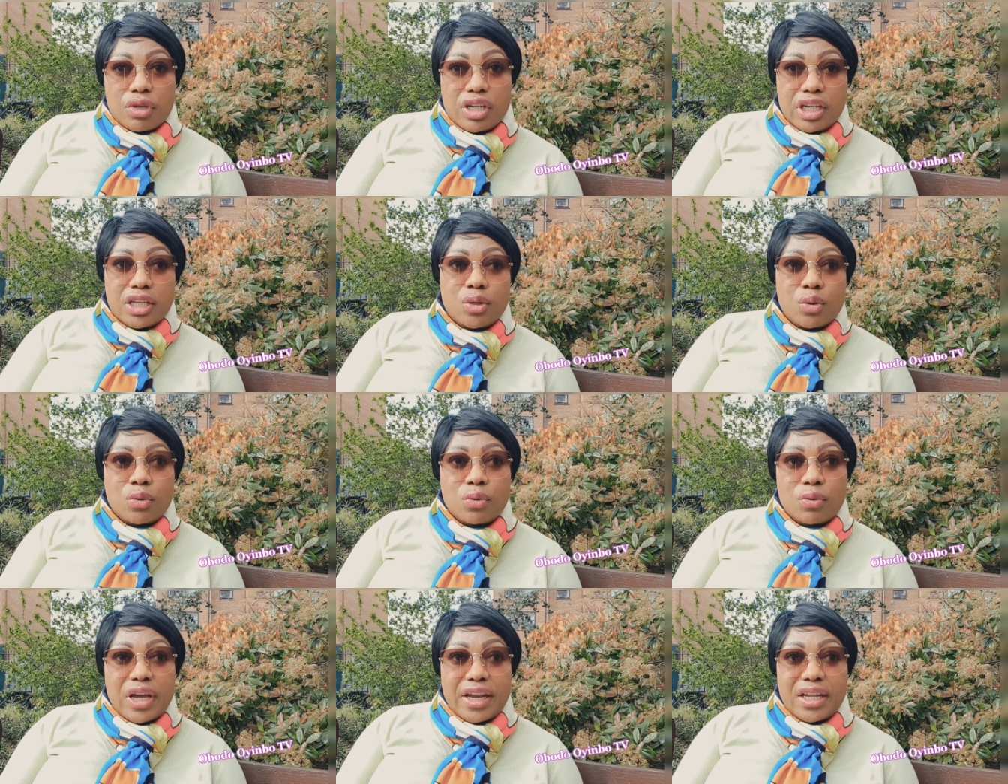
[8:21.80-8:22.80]

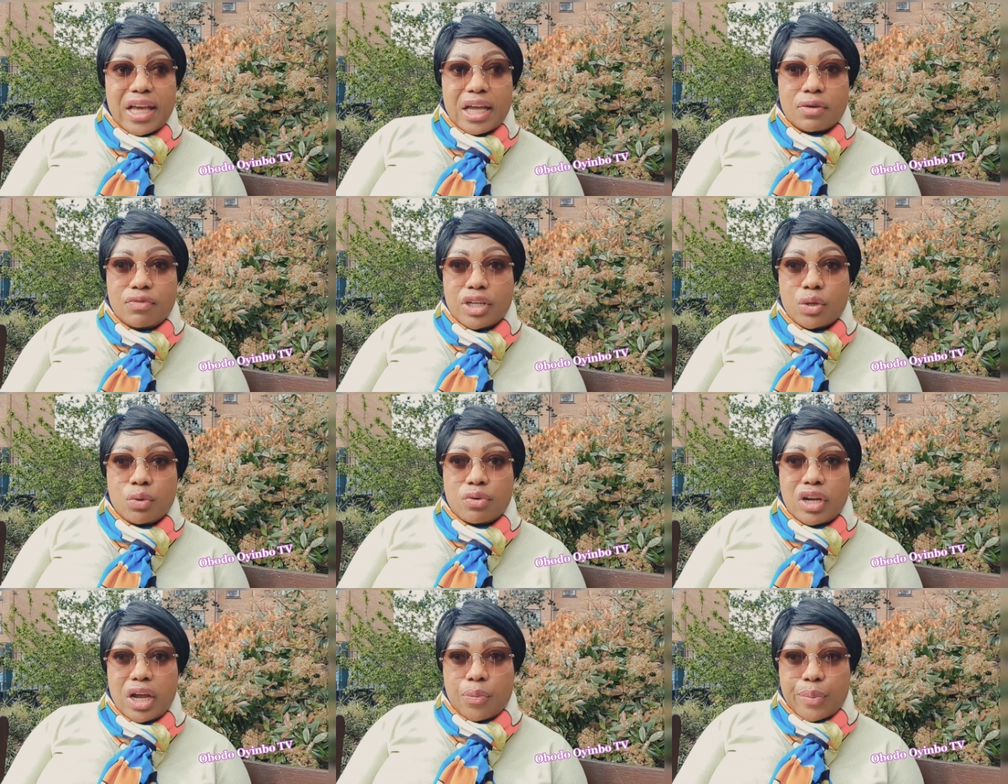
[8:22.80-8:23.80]
legal
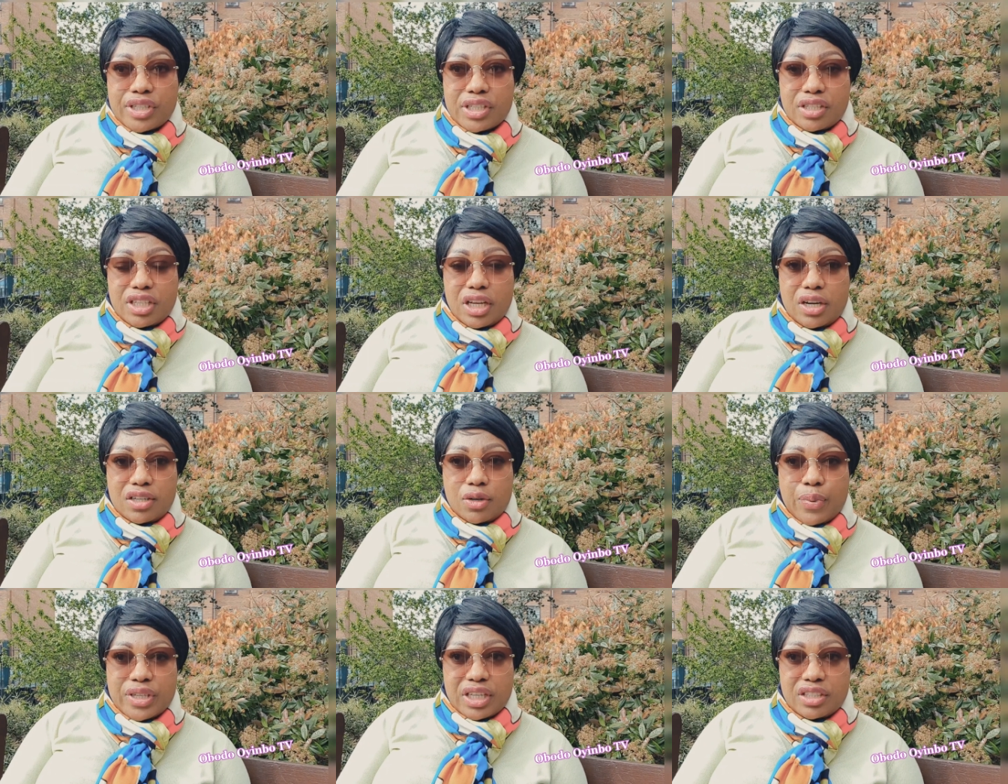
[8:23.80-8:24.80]

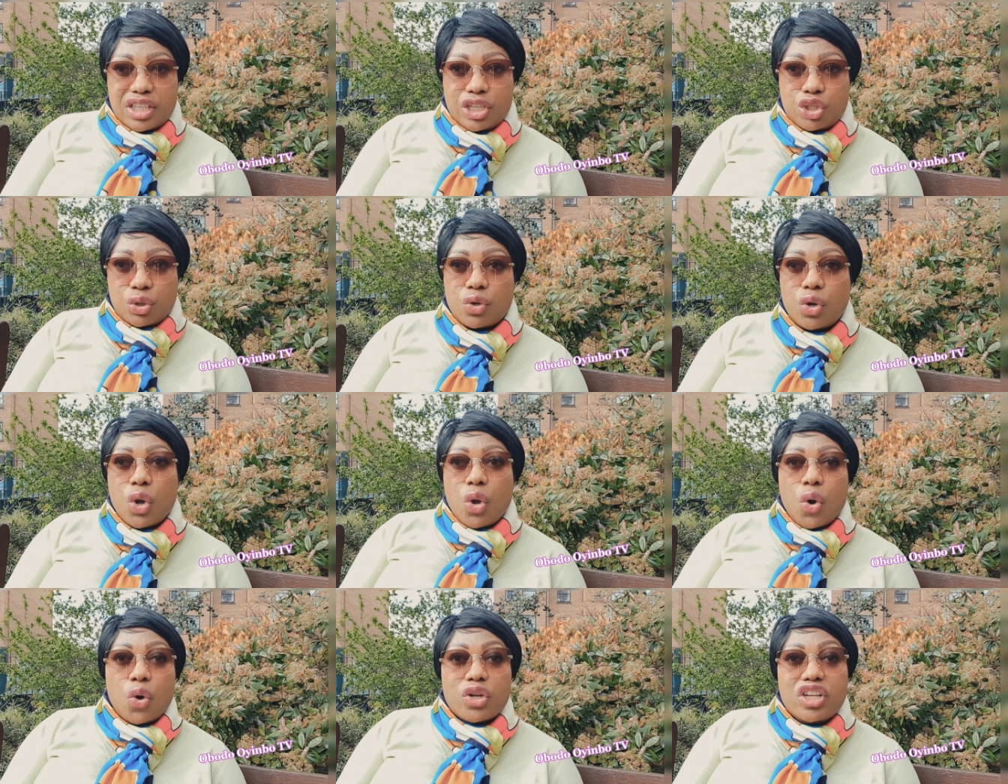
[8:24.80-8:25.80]
representation,
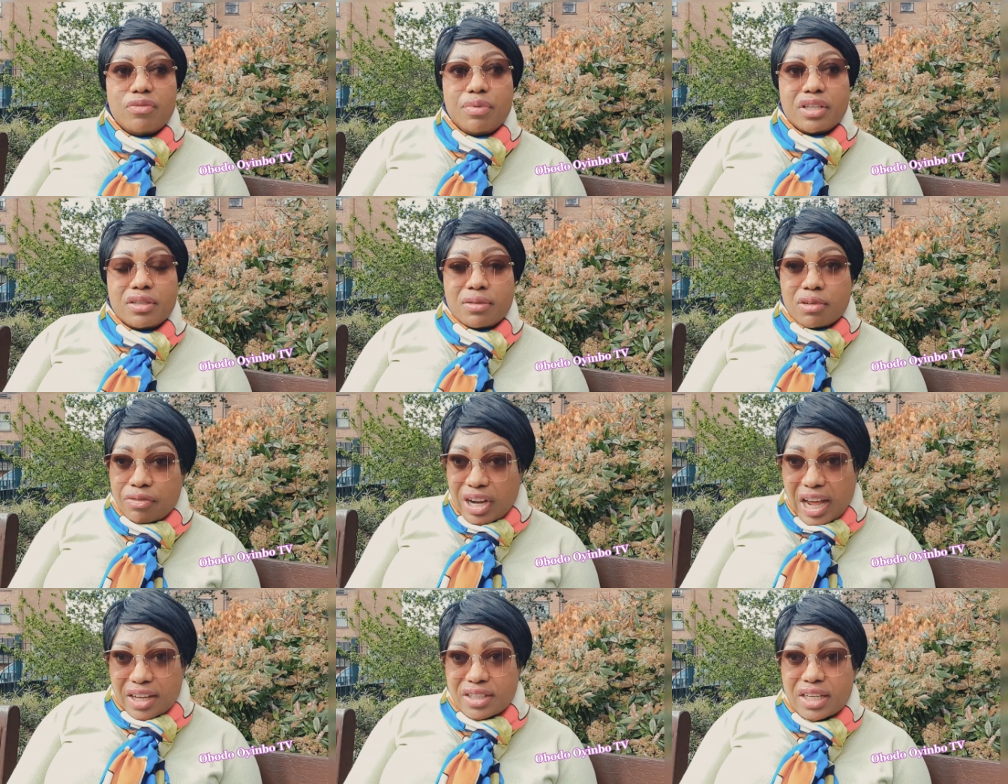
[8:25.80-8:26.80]
or they've been given
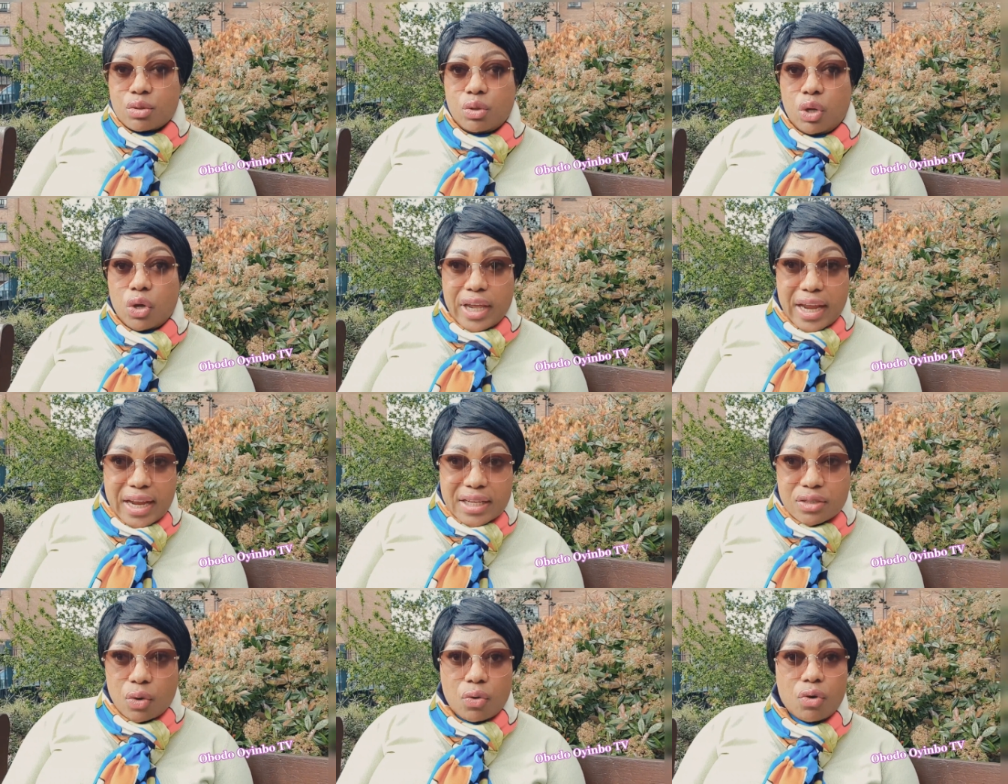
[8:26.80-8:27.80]
access to
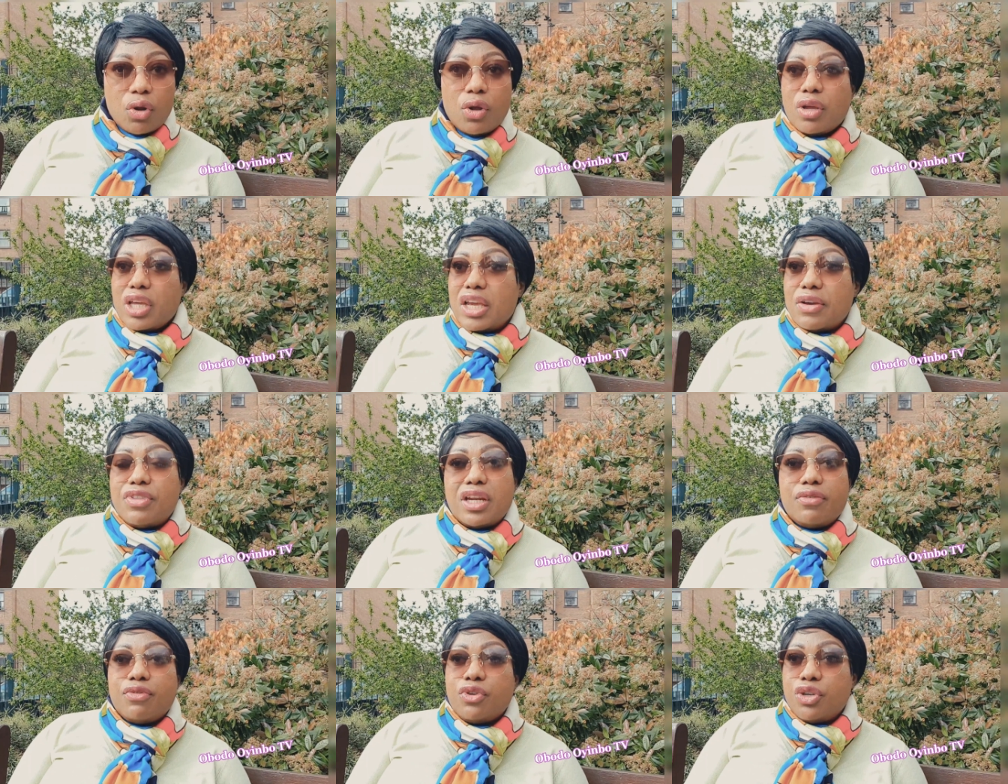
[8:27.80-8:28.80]
lawyers, or if they
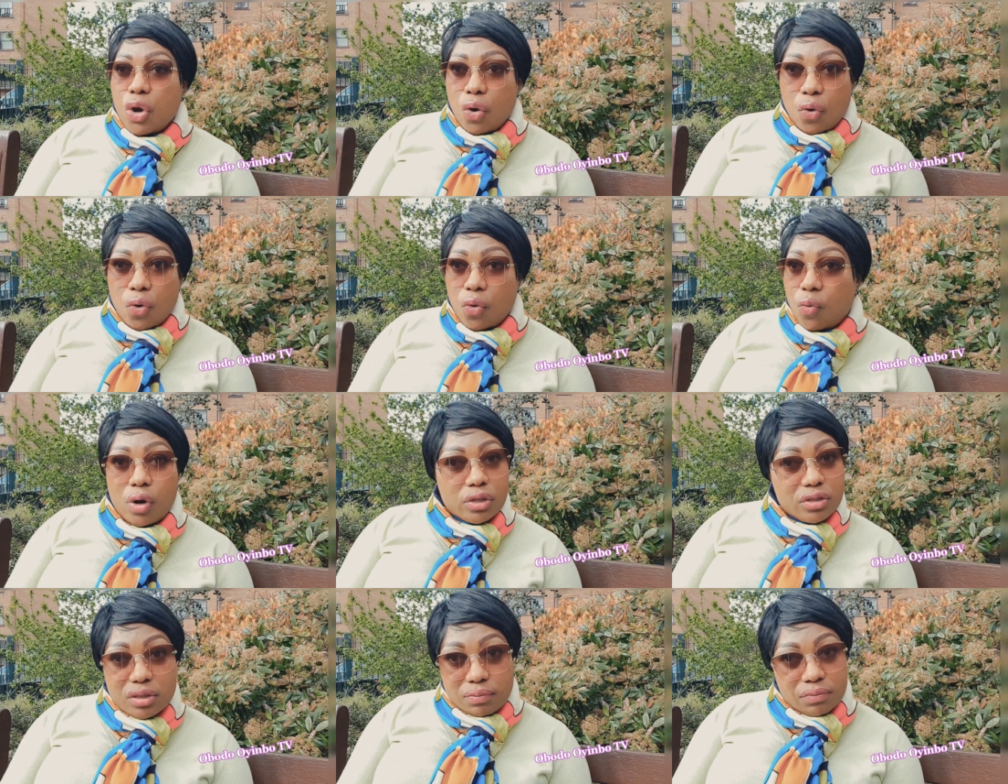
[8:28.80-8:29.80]
even know what